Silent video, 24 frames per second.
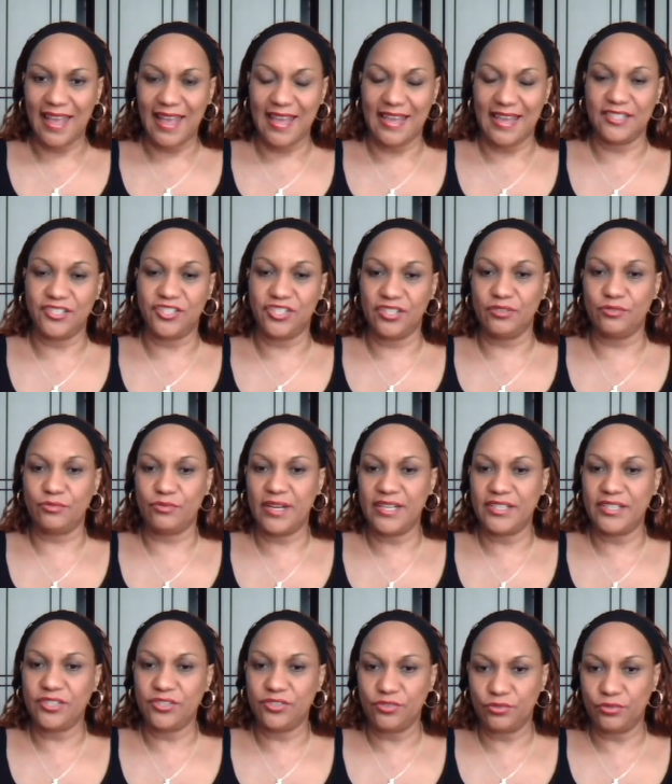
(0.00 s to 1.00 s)
a
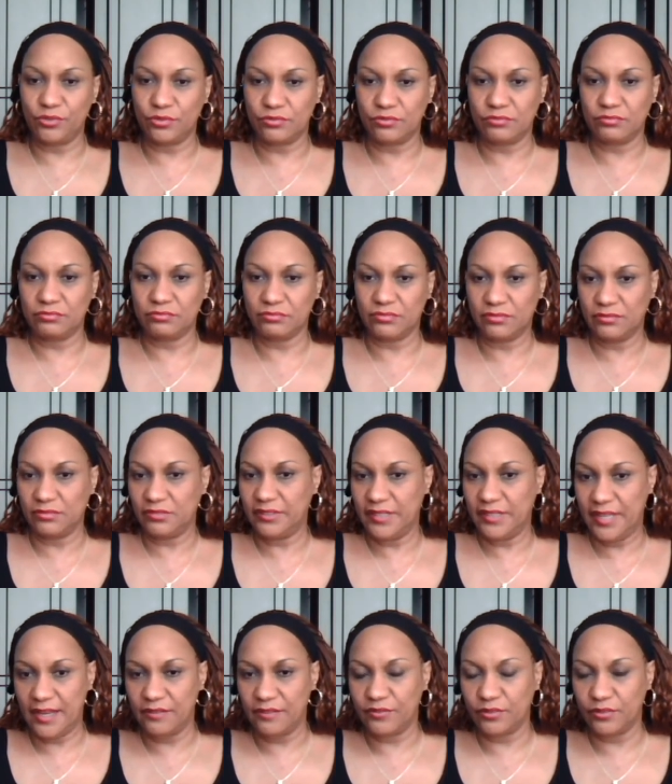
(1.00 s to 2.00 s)
generational
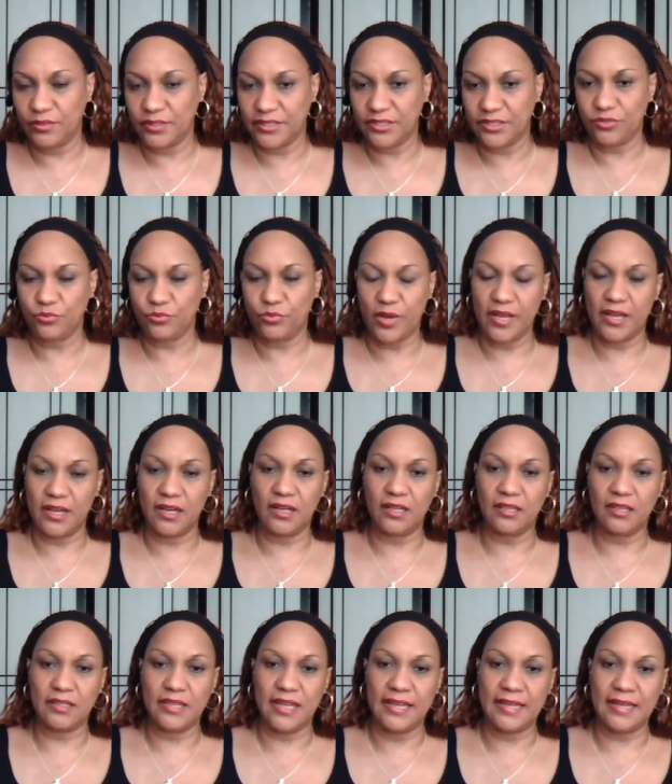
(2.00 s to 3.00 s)
level as
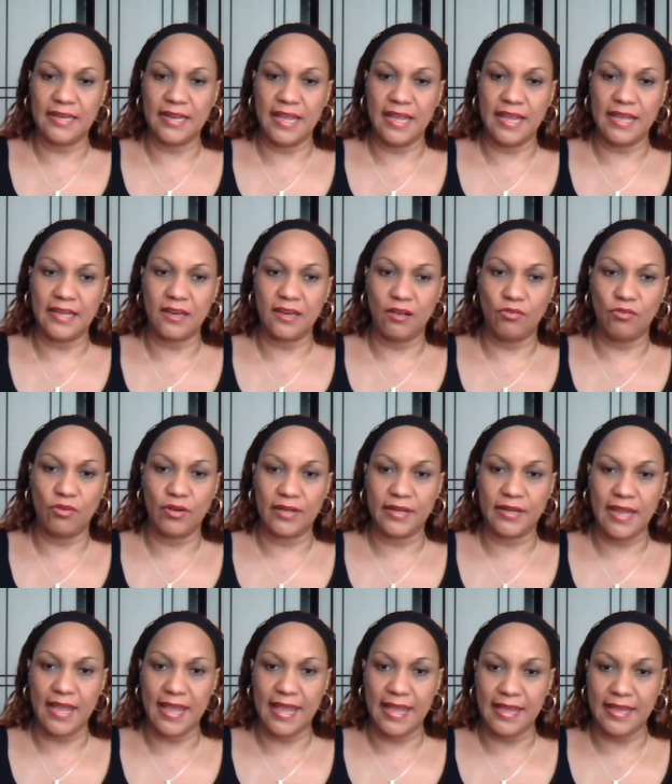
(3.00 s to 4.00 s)
well, and
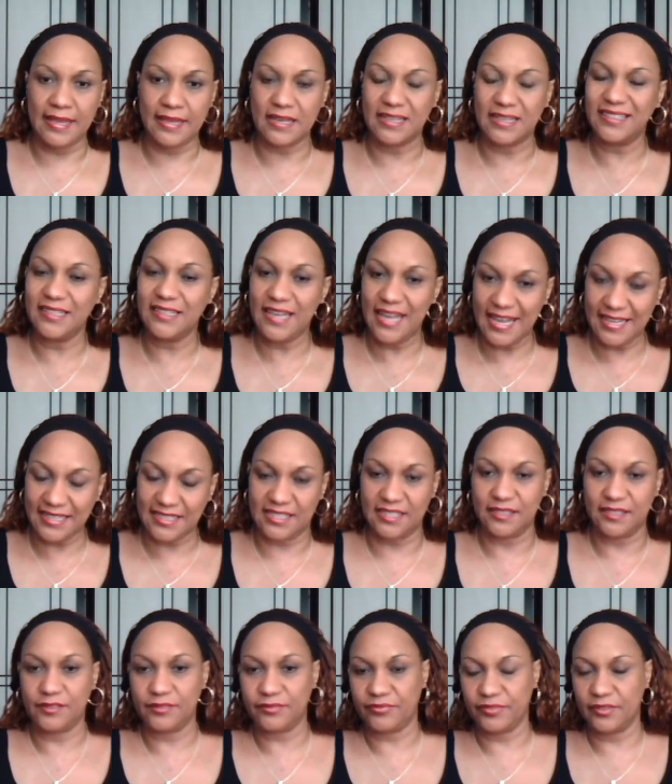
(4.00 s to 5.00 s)
on a
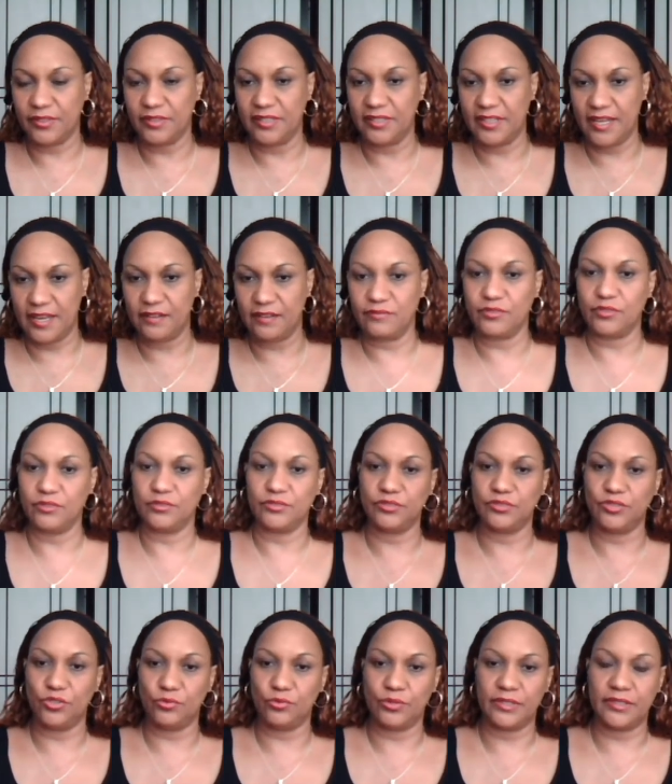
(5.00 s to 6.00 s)
collective level
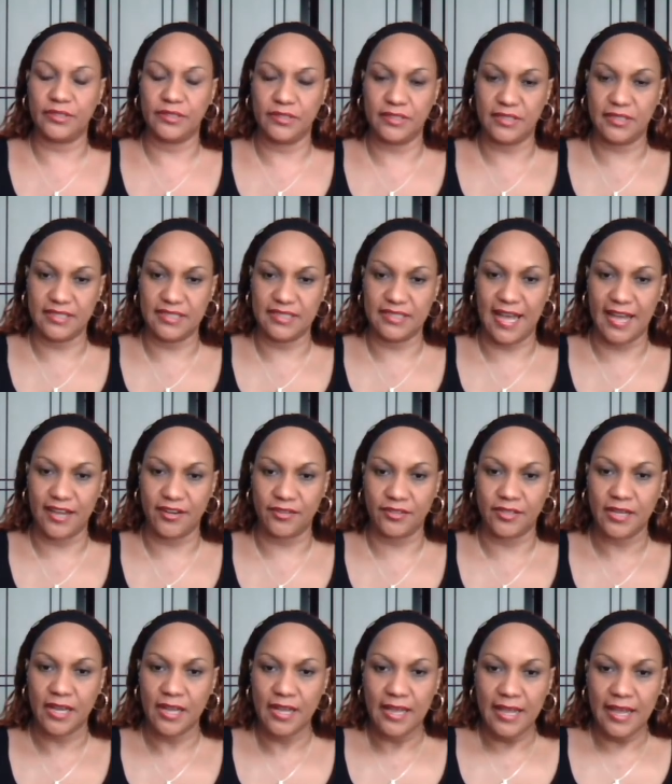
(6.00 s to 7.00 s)
during the
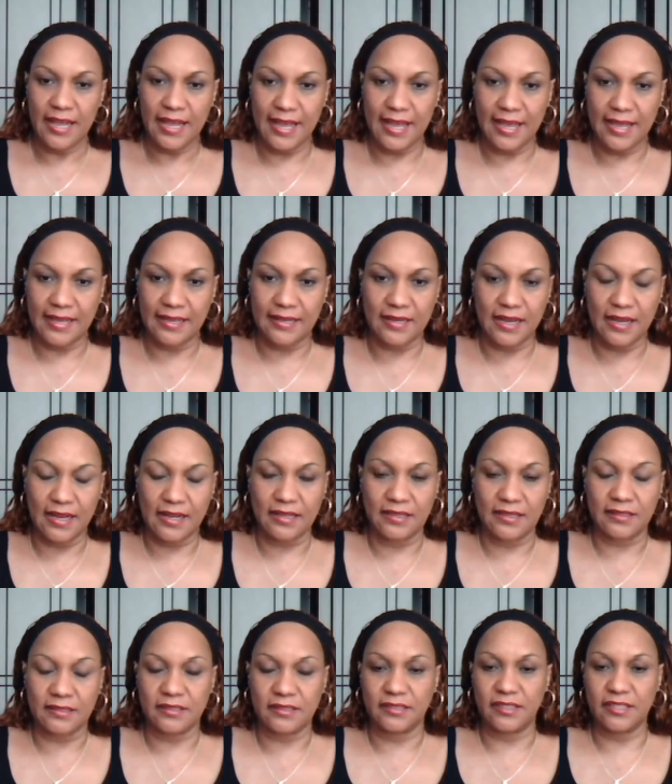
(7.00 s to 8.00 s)
Saturn and
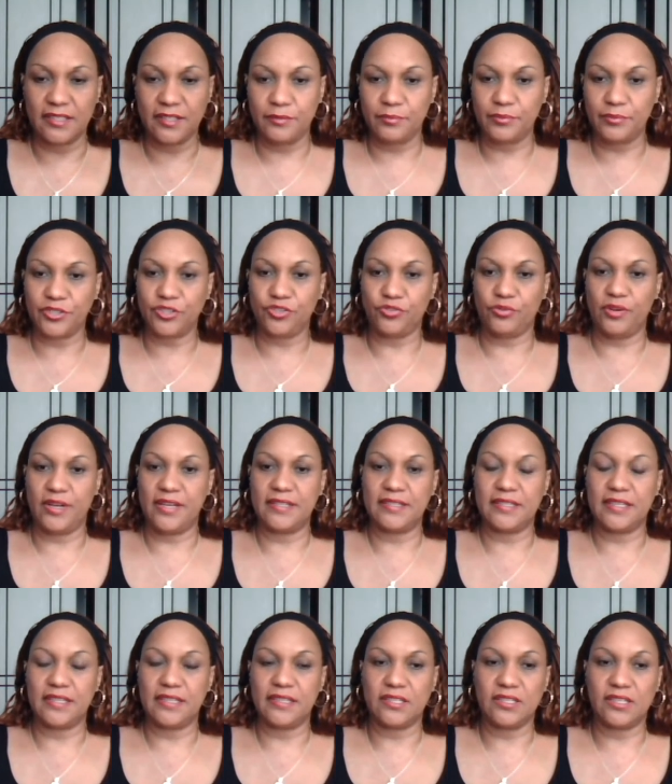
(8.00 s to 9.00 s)
Libra
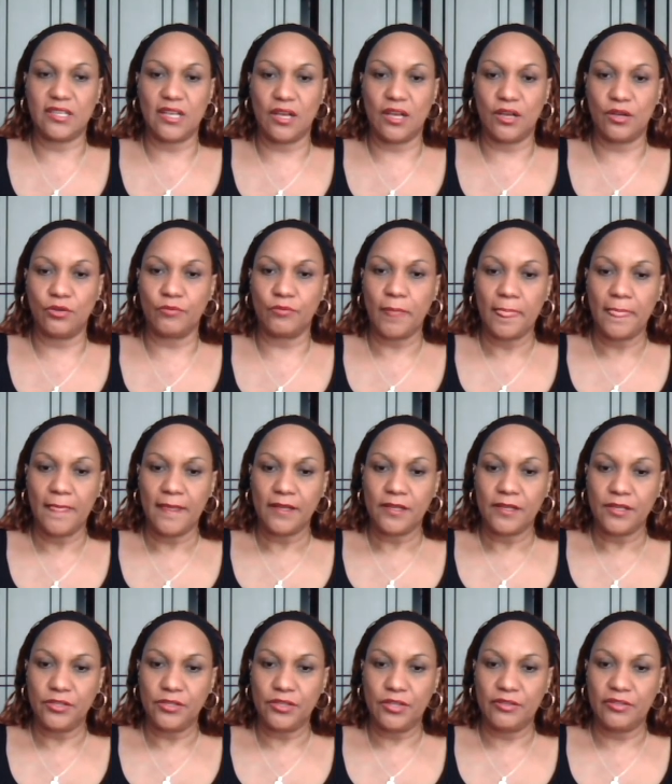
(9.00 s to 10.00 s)
transit. So
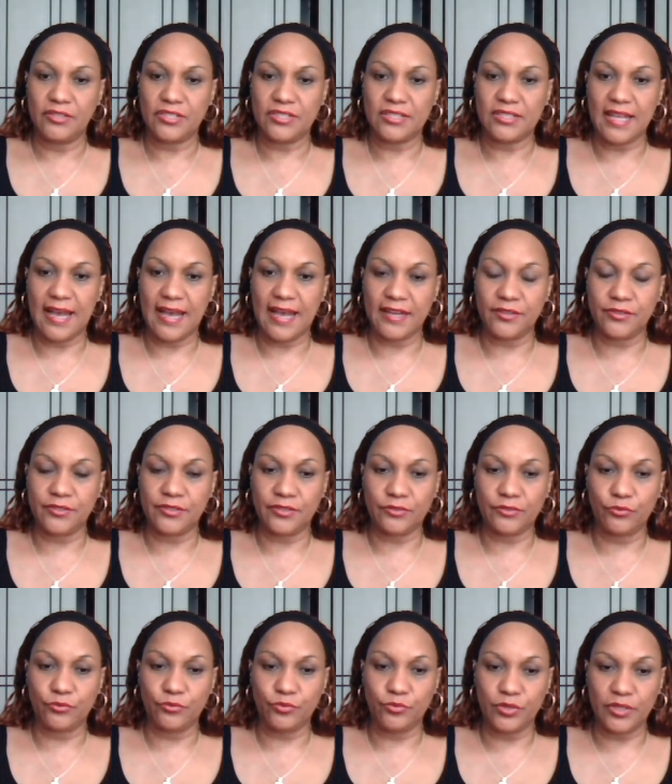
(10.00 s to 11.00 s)
Saturn
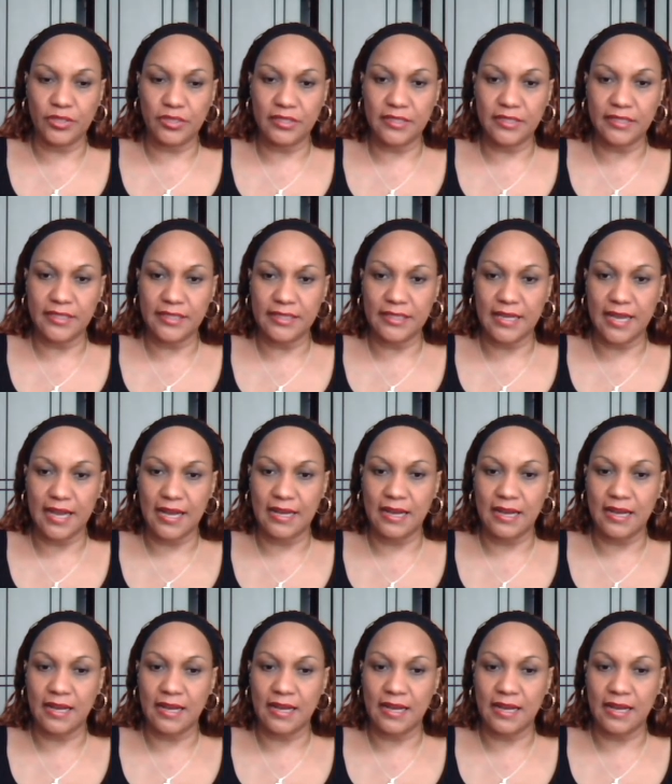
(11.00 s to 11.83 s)
really